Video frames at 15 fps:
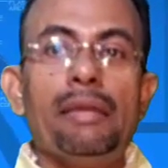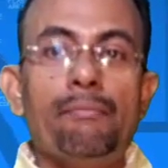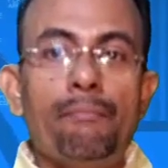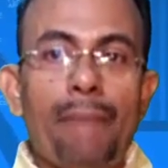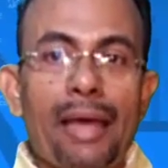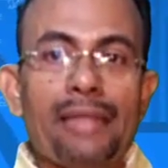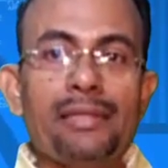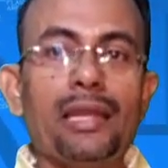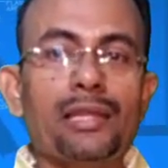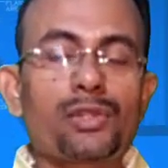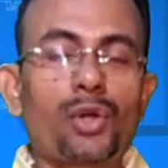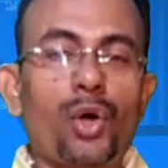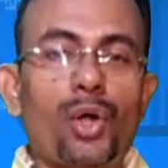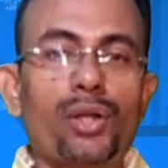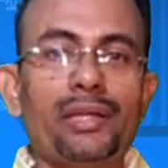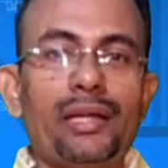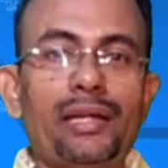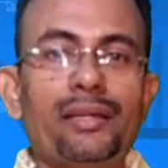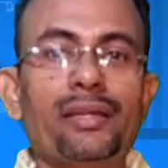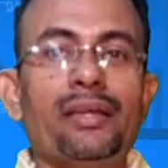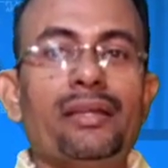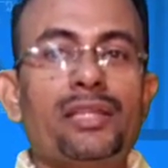Mandela thought
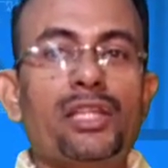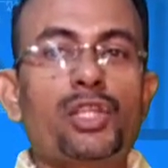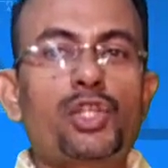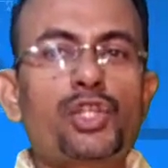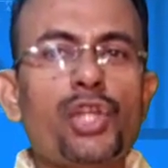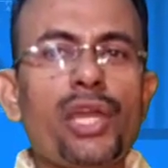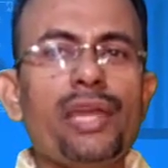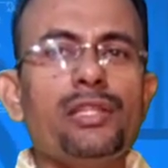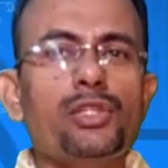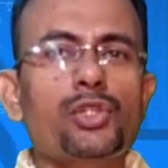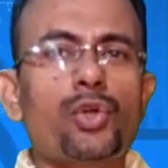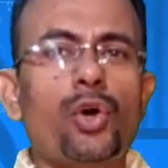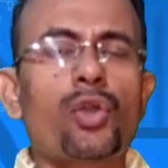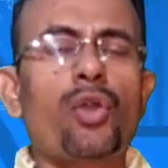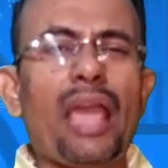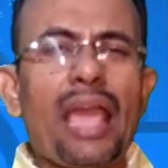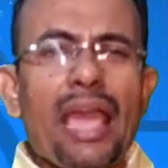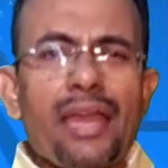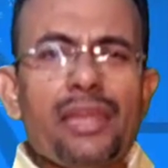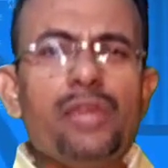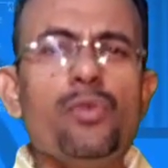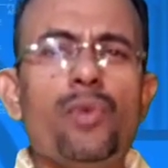that the chains on
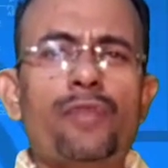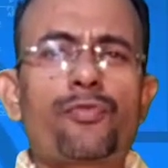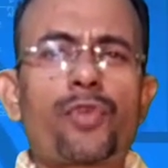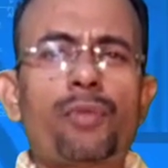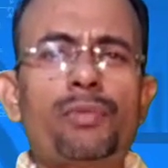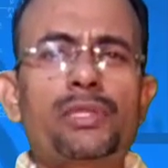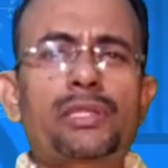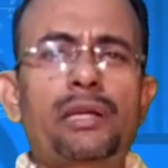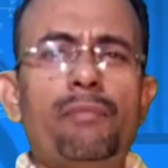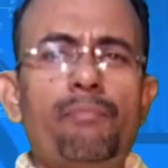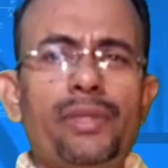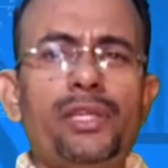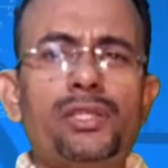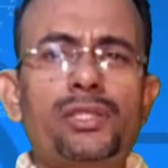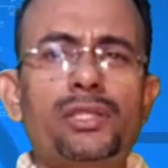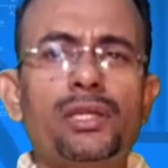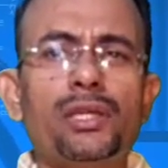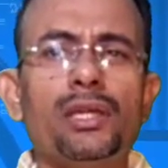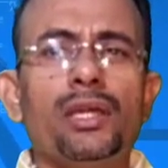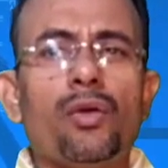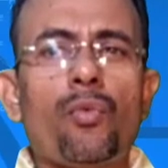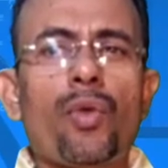anyone from his community
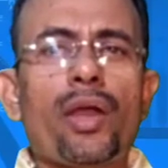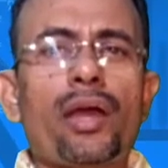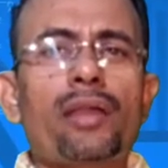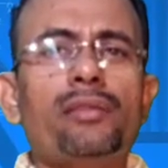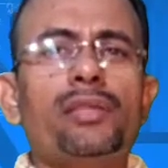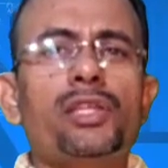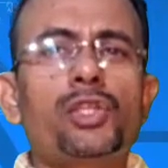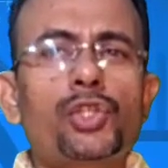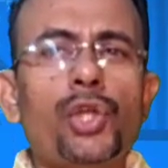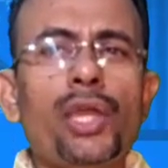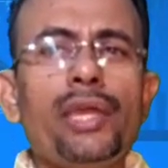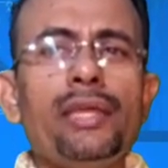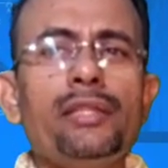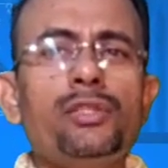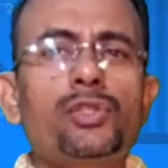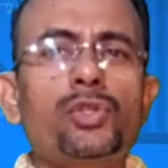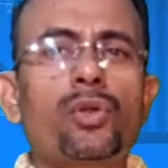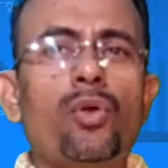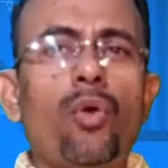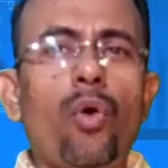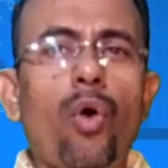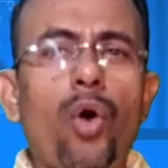were the chains
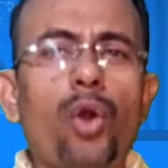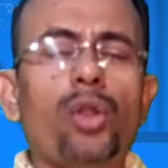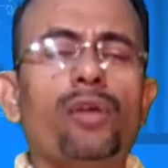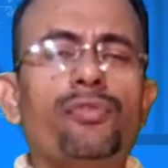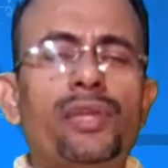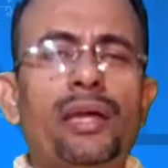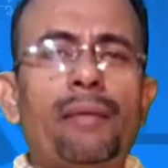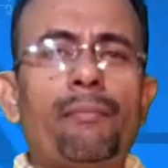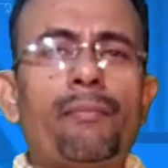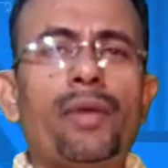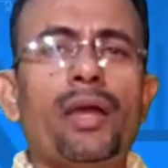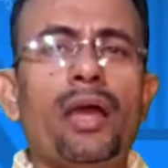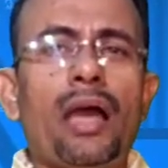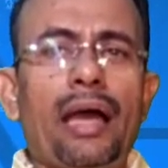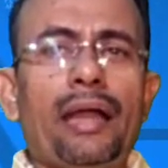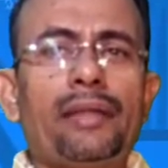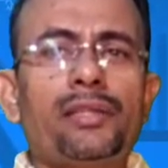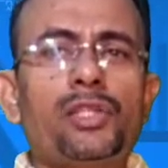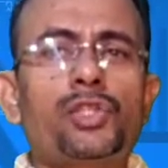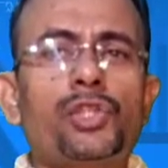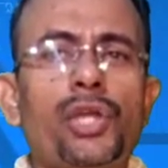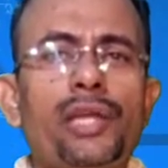on all of them, and
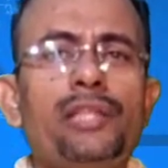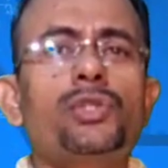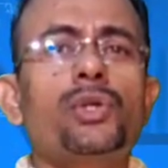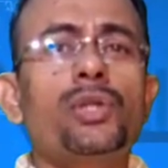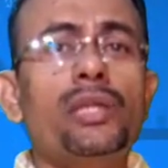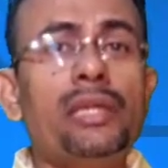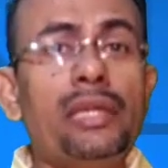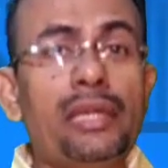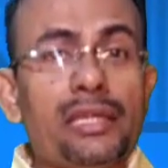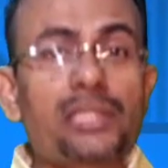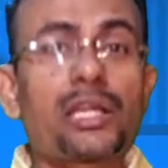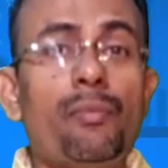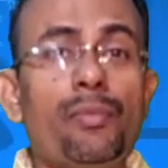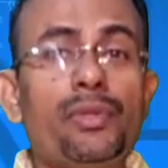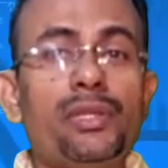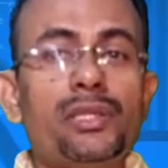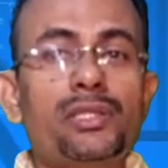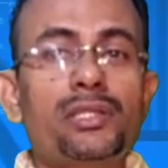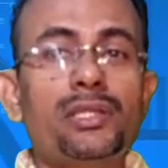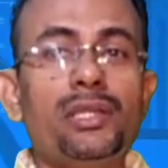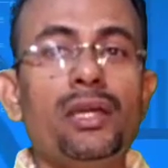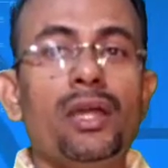the chains on his
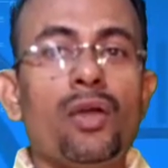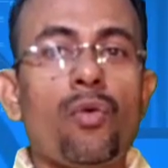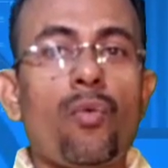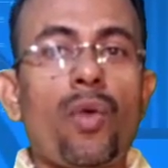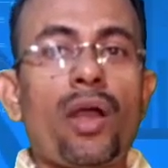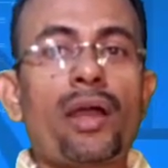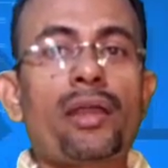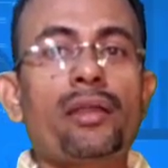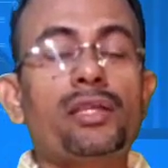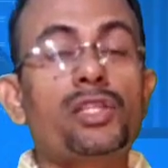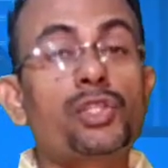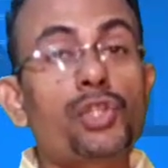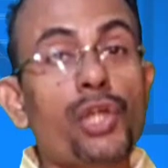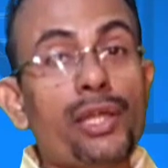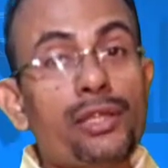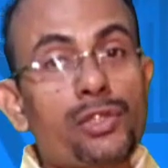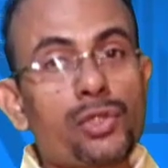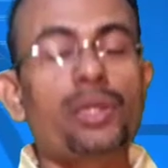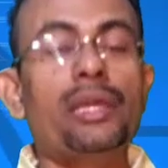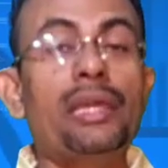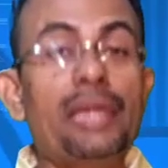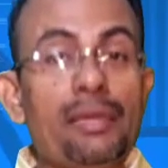community were the chains
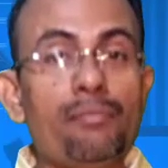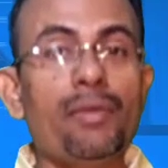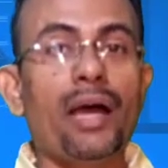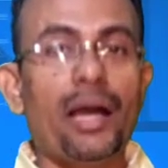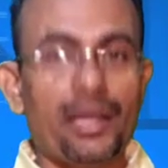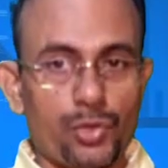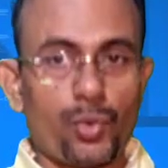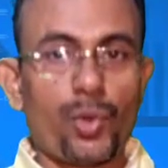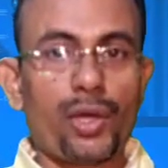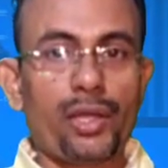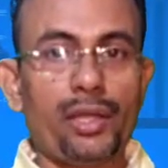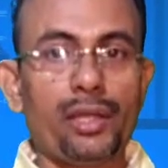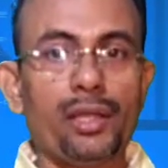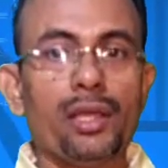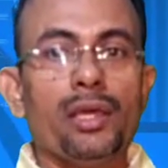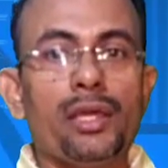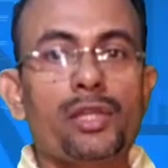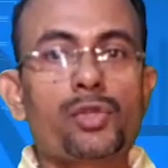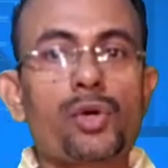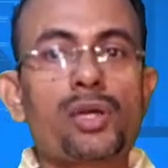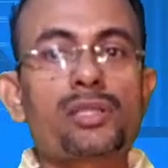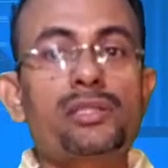on him as well.
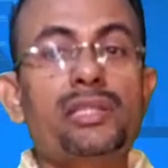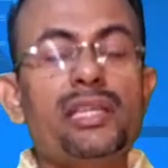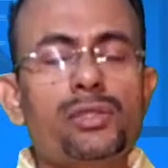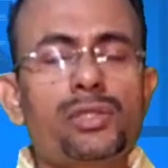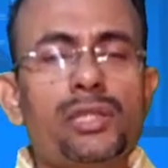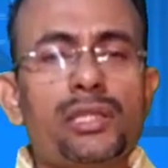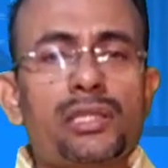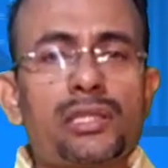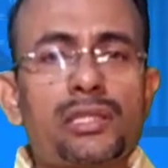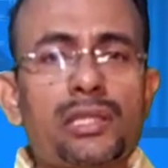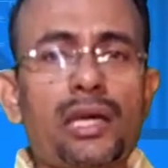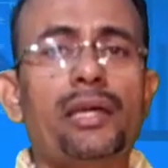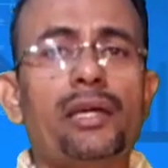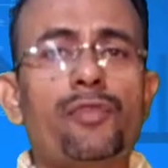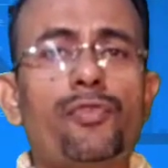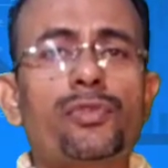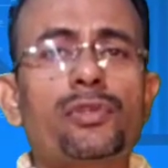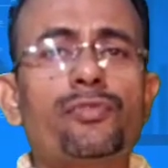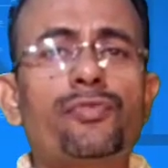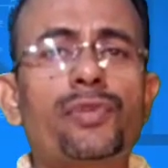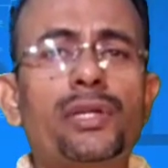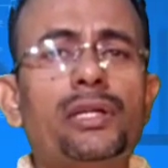It was this desire for the
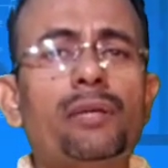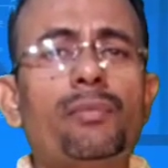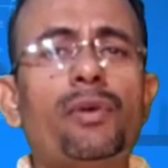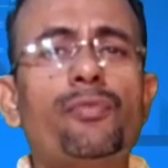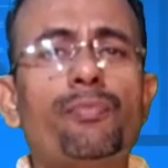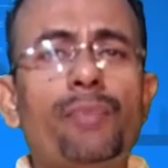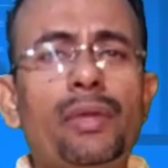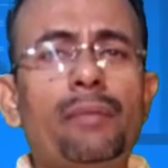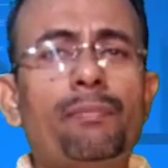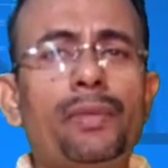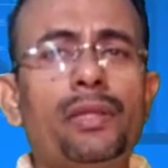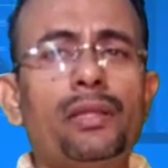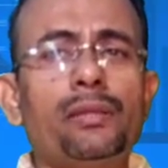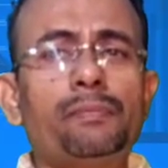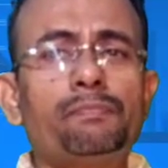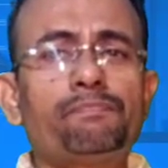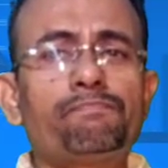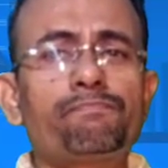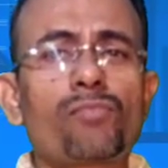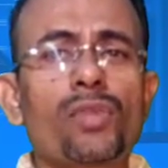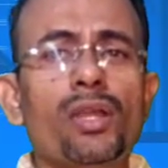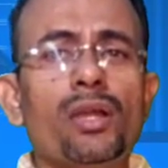freedom of people
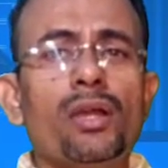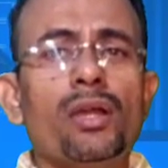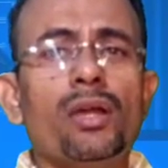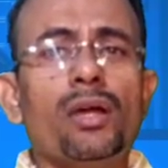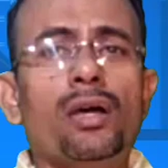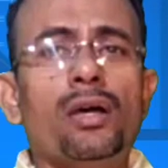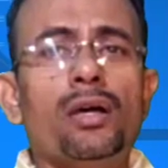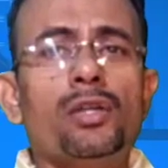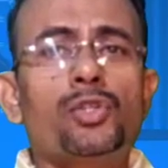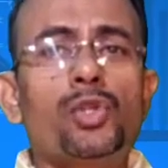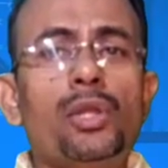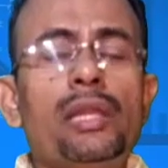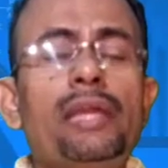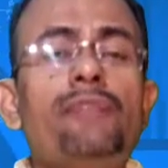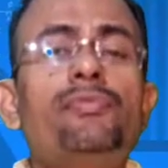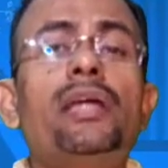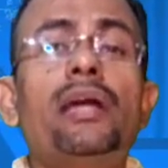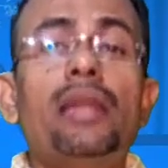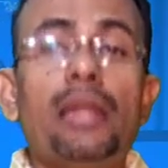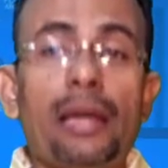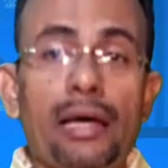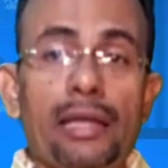to live their
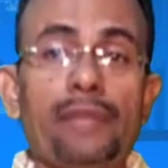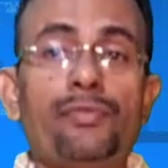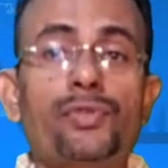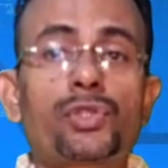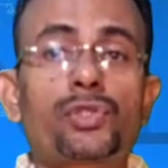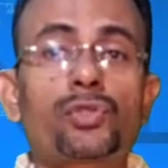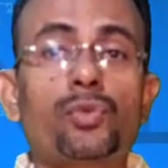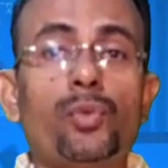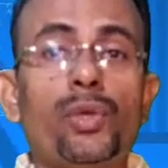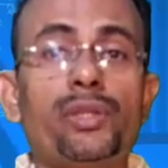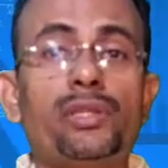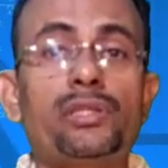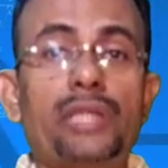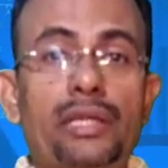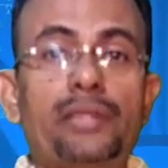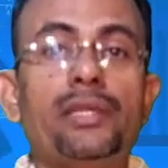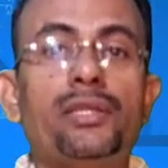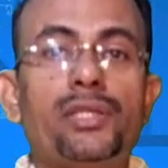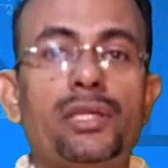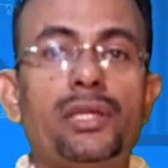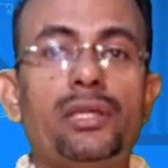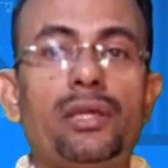lives with
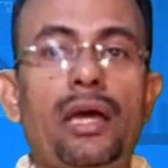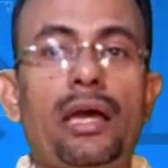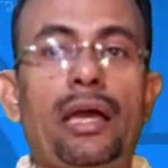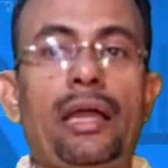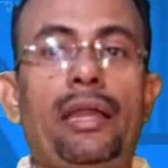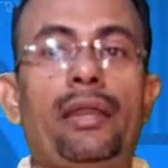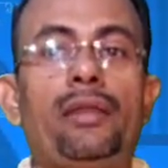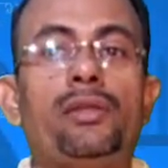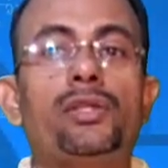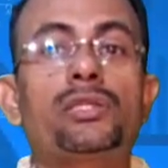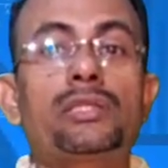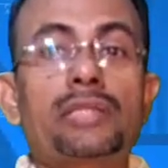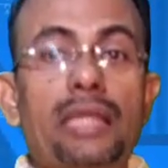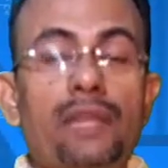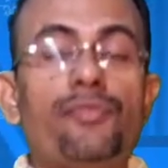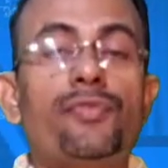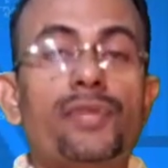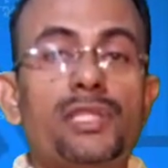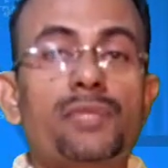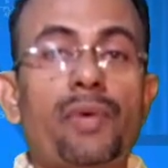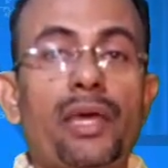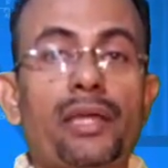dignity and
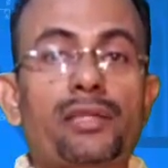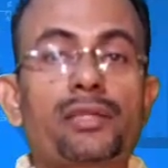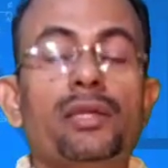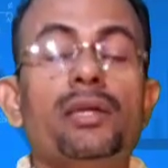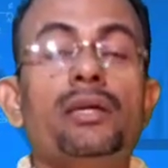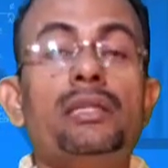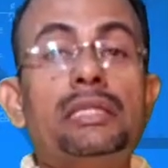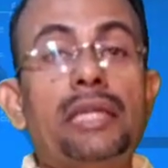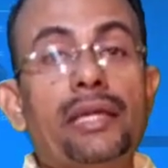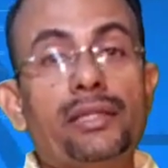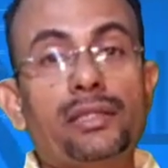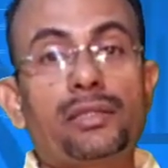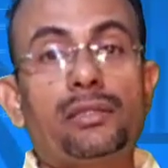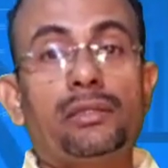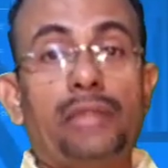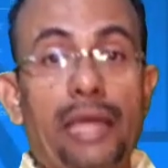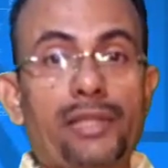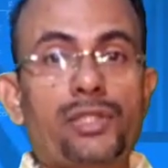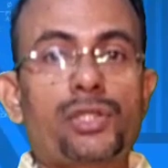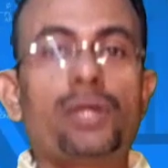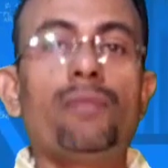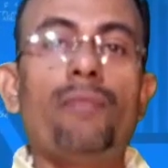self-respect
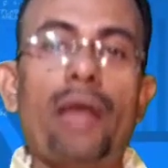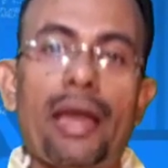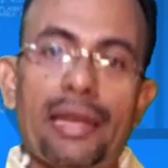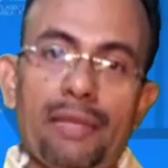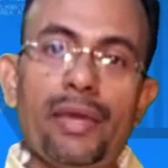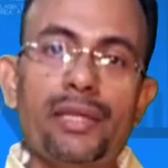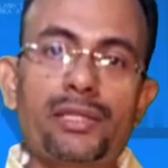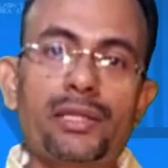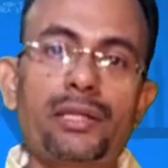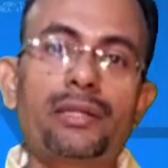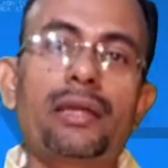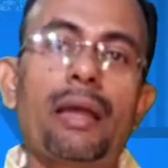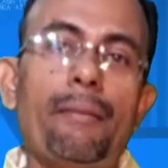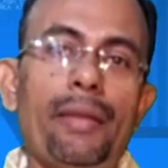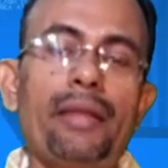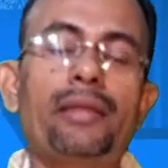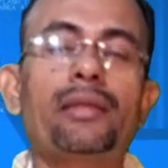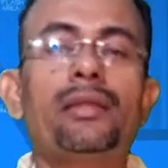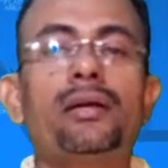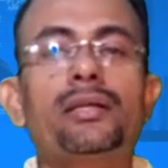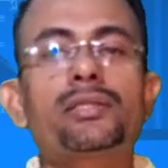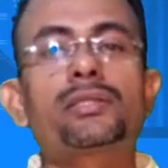that animated
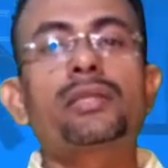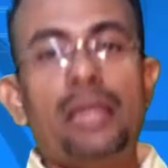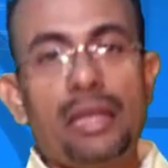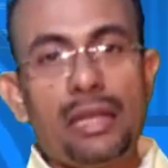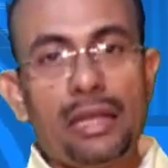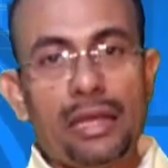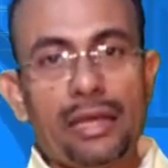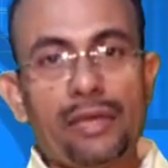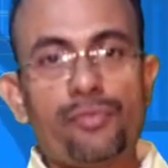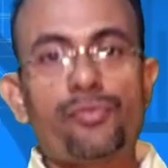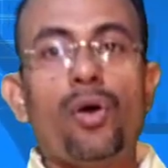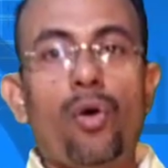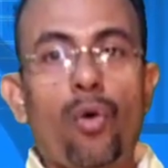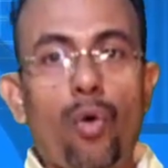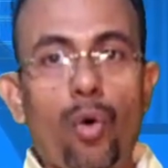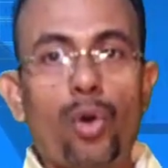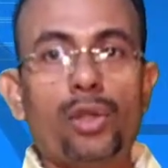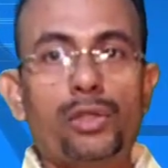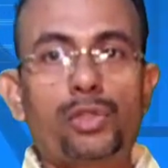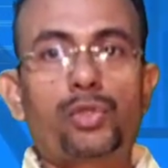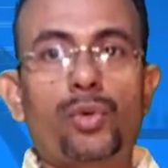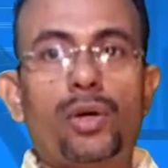Mandela's life all
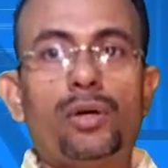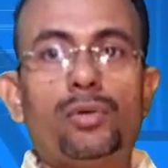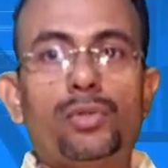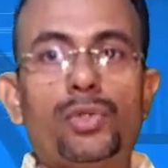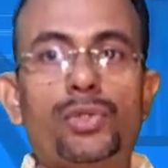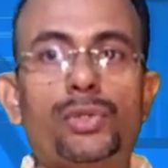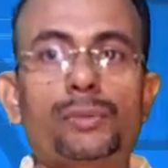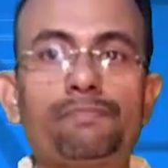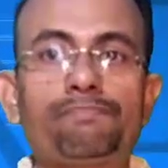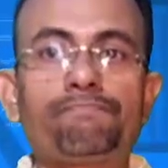throughout.